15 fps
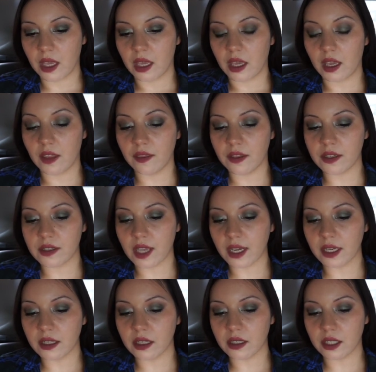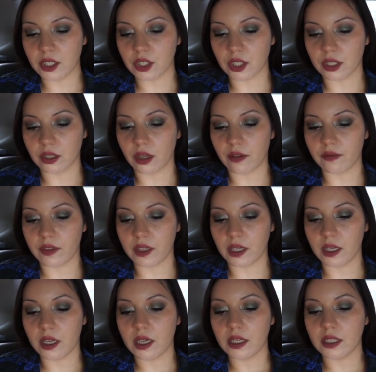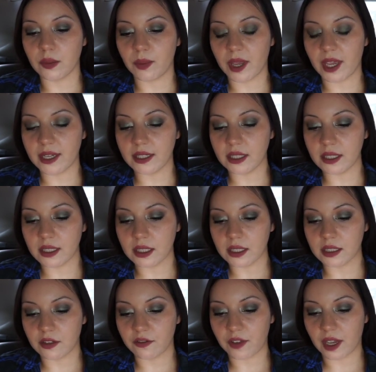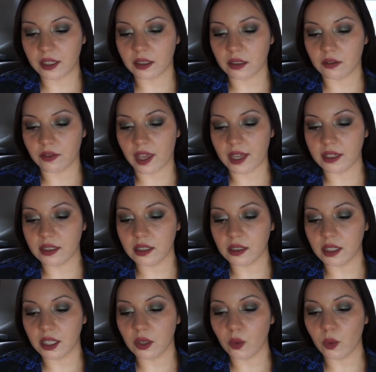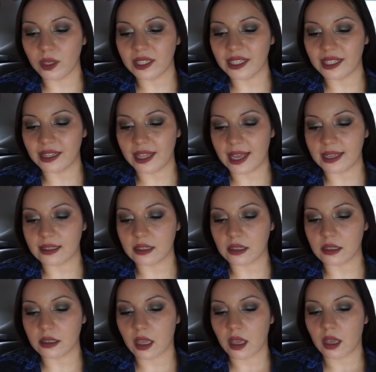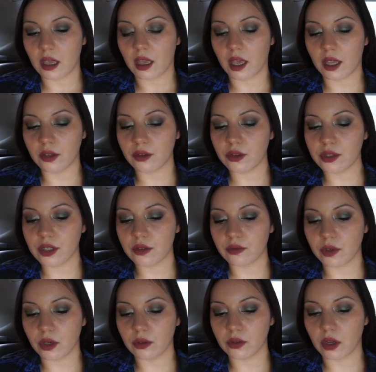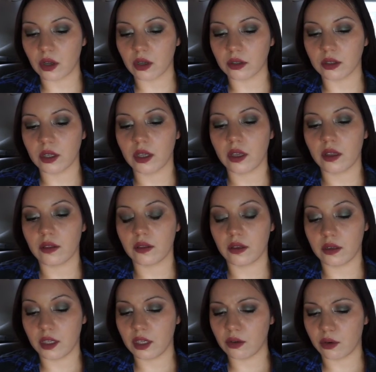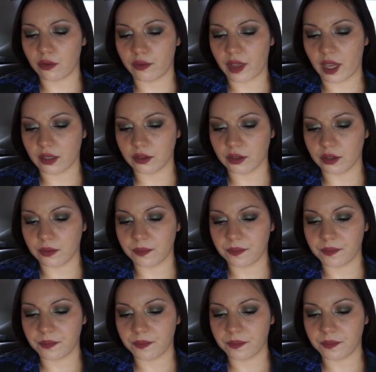In the second edition of the Dependent, Defective, and Delinquent Classes, Henderson wrote on the Negro Factor